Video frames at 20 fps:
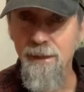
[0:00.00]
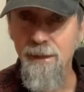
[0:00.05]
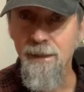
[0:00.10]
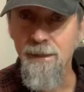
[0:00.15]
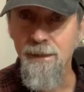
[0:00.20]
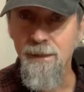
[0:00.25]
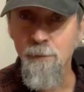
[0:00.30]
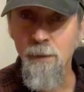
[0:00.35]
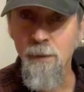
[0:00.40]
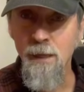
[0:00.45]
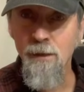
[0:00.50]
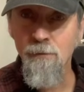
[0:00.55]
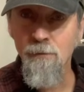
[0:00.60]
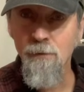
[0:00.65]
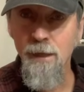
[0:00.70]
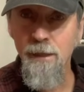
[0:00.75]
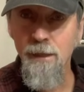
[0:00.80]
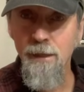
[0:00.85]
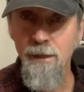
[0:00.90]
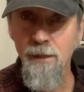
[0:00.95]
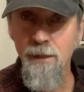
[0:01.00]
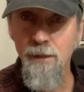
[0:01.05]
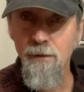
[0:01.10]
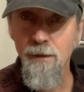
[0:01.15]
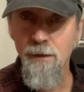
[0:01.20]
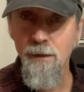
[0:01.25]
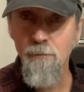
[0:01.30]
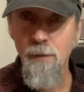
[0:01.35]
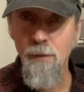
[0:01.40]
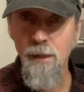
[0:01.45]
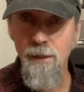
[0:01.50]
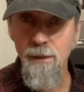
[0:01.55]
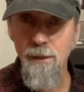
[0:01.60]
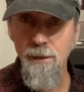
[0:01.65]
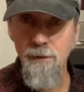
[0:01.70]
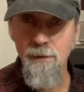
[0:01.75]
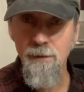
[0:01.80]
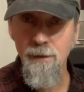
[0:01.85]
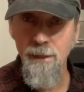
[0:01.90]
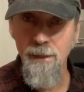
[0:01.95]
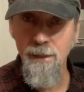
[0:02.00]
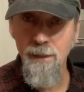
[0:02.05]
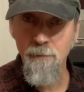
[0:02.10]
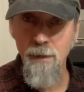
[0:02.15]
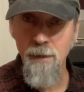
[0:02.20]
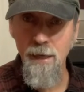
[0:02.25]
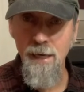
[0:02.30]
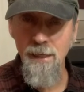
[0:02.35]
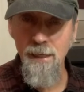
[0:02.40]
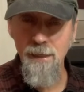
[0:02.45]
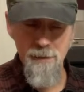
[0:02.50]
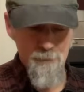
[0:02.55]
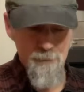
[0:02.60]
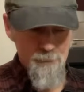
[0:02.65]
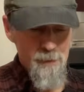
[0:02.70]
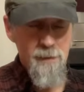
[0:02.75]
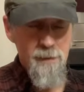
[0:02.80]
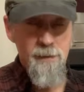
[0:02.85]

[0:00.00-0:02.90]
is about right here on the bucket and in the bag,